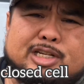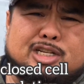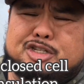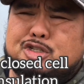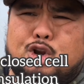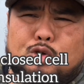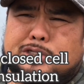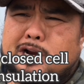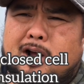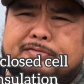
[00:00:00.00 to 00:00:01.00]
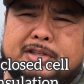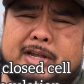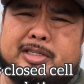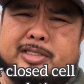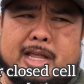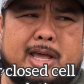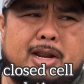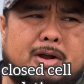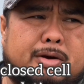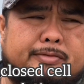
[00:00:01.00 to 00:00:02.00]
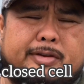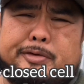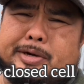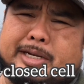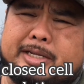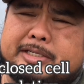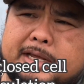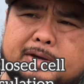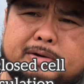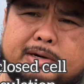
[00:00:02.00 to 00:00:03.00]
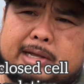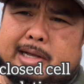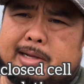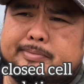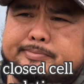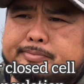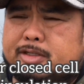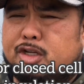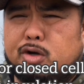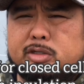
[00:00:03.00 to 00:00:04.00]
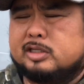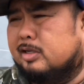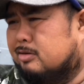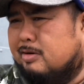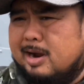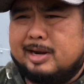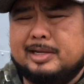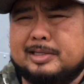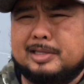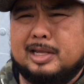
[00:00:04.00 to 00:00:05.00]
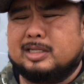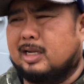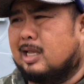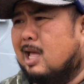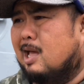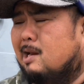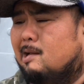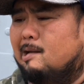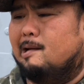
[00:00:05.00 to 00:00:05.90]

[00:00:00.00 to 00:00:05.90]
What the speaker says: just closing off things that are very detailed, nooks and crannies and things like that.